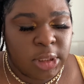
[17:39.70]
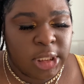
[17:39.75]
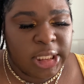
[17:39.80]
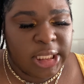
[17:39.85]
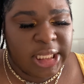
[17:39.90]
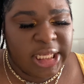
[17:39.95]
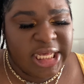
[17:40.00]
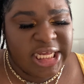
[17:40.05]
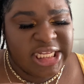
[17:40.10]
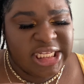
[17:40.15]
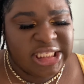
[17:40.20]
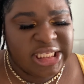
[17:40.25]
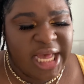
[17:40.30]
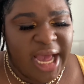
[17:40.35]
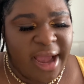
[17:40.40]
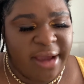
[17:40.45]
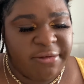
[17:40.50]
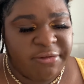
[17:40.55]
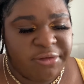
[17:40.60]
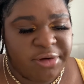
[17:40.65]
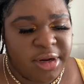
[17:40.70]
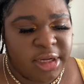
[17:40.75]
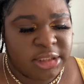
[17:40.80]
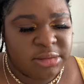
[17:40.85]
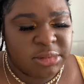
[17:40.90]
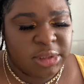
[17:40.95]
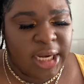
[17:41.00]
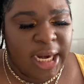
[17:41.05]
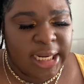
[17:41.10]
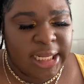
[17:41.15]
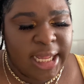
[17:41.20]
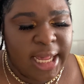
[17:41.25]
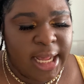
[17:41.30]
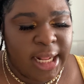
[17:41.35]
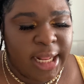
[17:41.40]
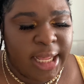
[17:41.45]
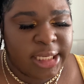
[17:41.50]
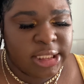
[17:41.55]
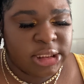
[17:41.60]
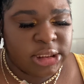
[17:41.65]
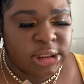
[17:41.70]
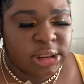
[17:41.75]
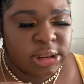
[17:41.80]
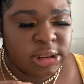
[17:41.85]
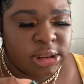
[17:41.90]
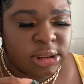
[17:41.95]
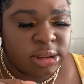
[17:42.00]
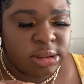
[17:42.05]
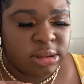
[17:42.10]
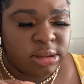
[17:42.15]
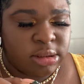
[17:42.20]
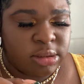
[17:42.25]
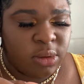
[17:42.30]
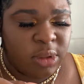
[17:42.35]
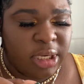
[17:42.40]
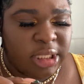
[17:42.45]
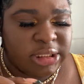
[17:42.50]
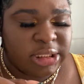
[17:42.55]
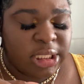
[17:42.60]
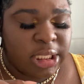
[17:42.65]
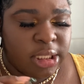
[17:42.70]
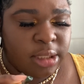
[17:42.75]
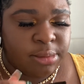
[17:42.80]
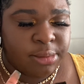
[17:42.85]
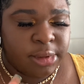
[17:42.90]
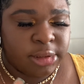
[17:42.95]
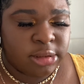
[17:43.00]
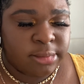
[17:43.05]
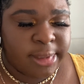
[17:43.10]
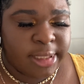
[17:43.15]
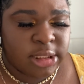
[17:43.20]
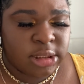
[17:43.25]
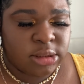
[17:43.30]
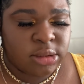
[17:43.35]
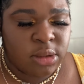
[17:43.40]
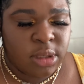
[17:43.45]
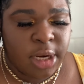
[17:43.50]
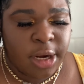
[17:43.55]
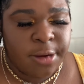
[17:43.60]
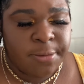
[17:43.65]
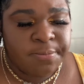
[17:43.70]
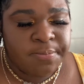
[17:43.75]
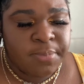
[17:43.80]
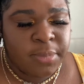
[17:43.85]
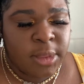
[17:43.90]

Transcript: Kiss Ivory or something like that lashes. No one saw the Beauty Supply store.